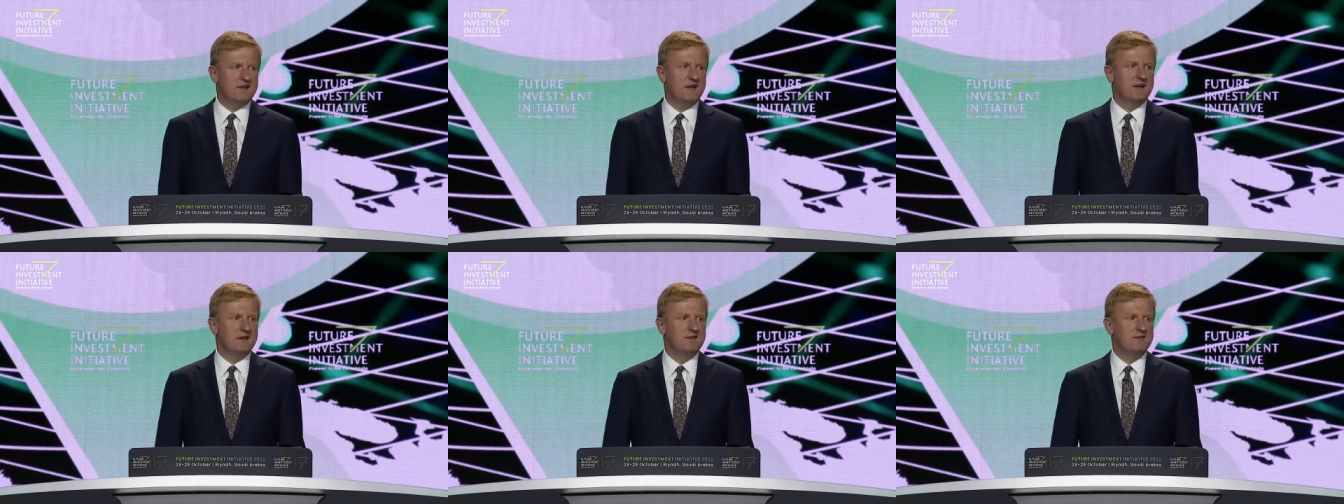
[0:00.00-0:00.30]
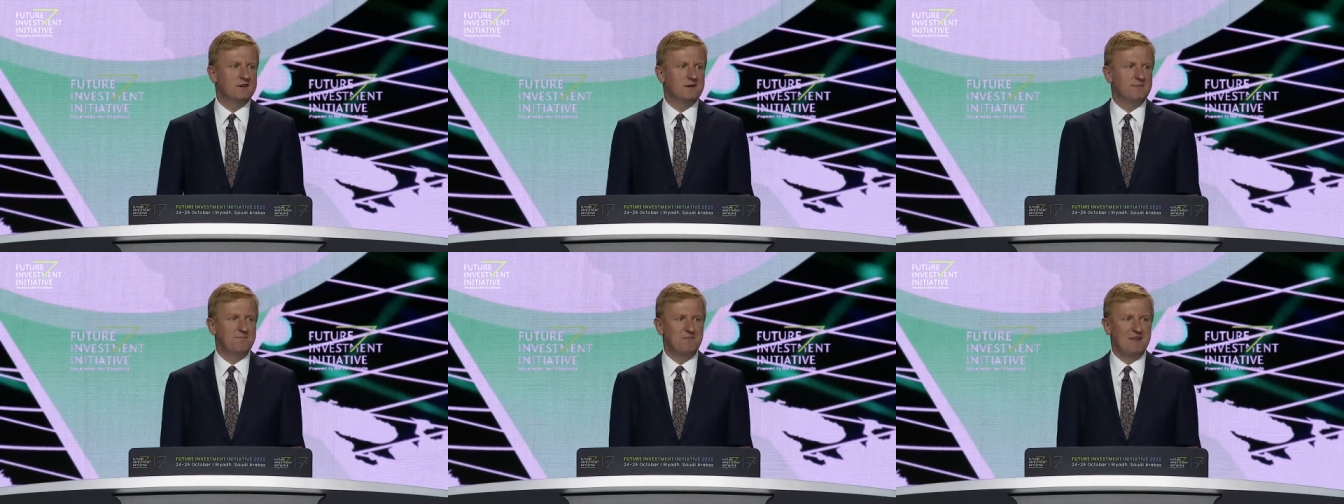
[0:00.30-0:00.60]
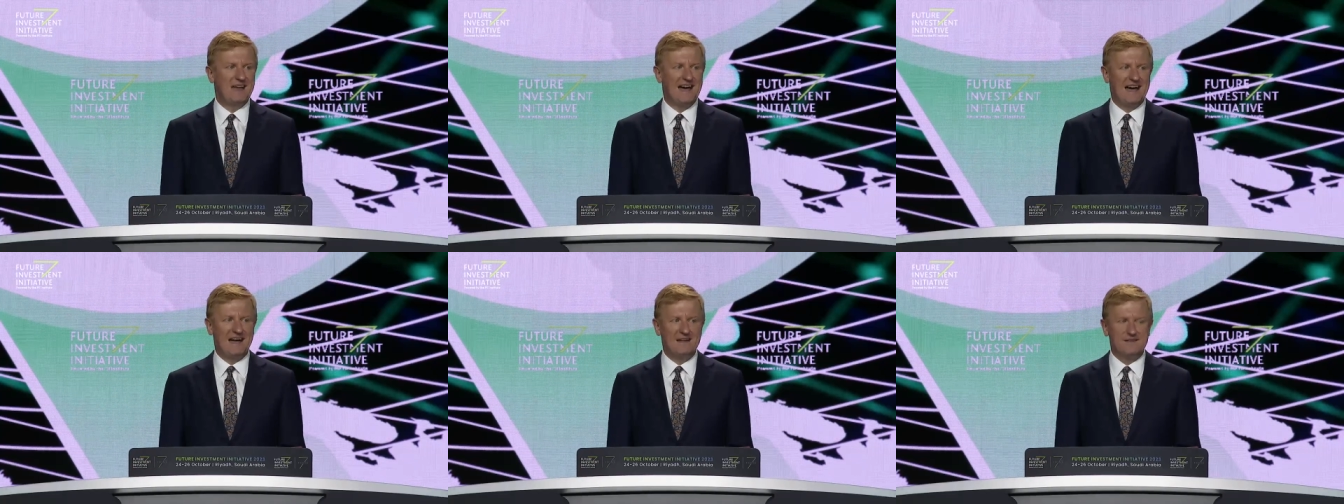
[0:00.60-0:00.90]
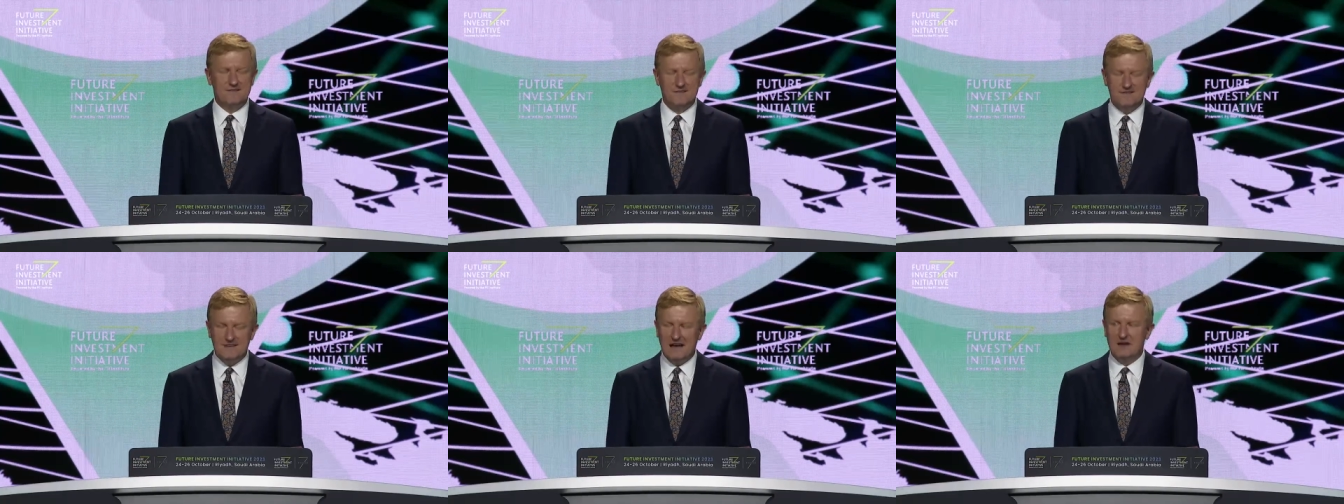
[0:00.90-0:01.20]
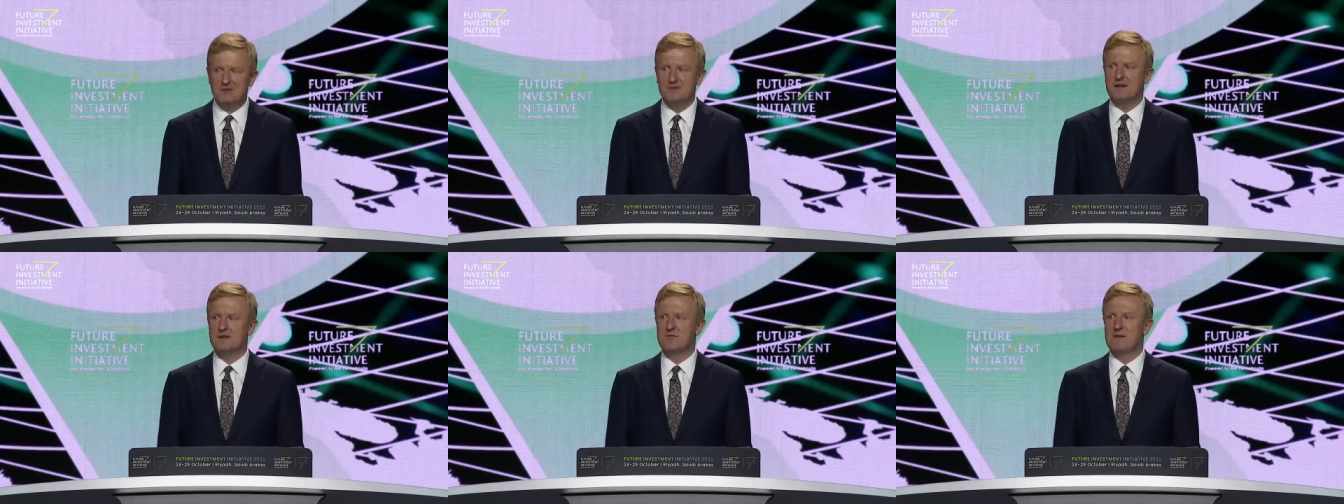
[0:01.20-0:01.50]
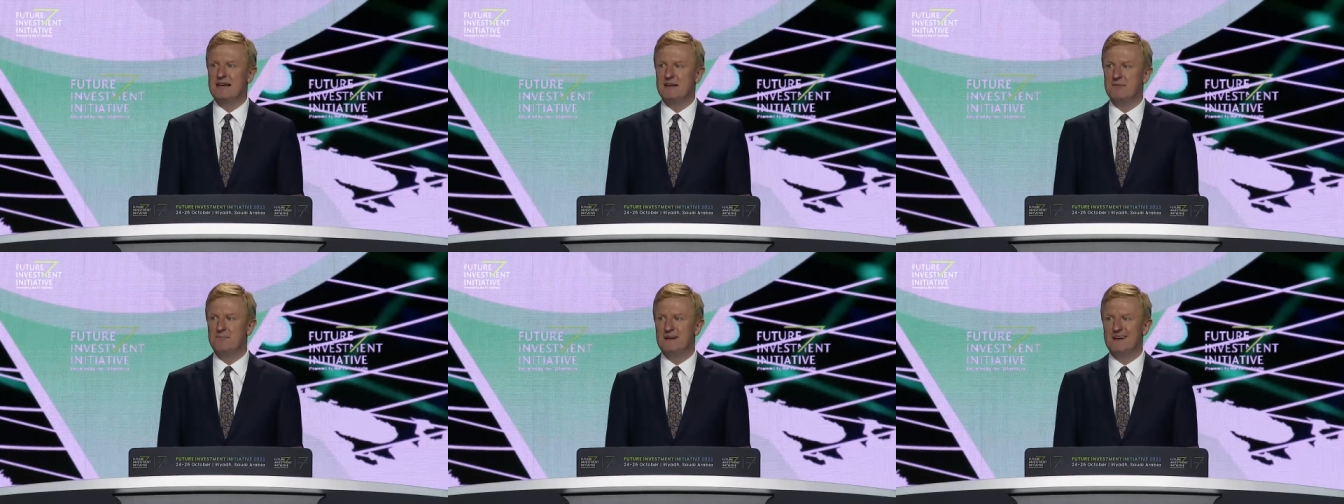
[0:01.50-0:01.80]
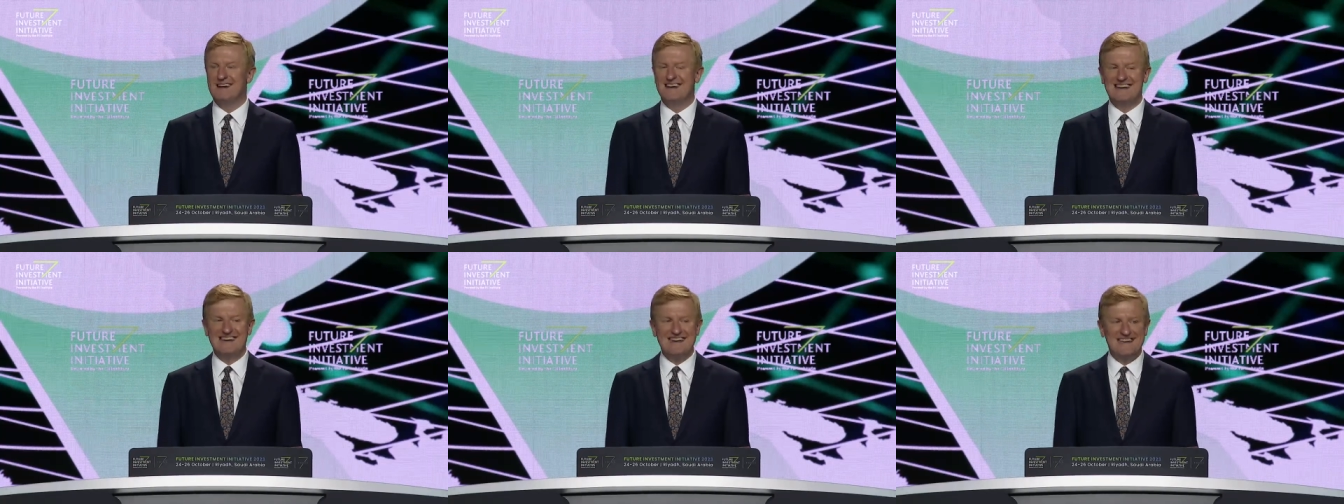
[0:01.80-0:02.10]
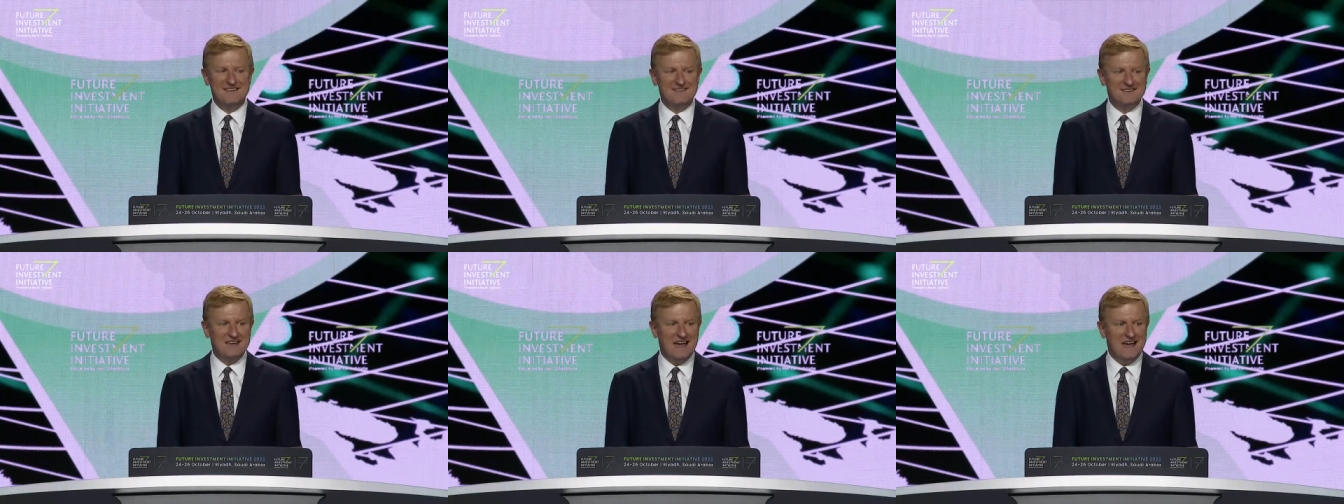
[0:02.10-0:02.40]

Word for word: Kingdom and Saudi Arabia is